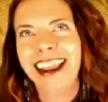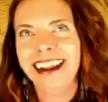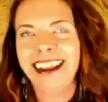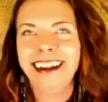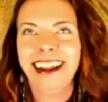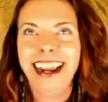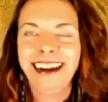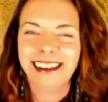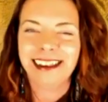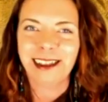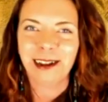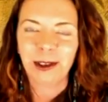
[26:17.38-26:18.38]
Ignite is a
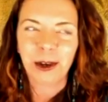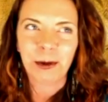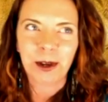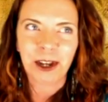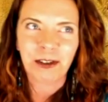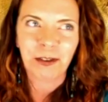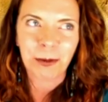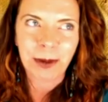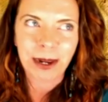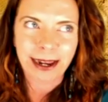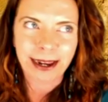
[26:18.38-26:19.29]
little too much for me.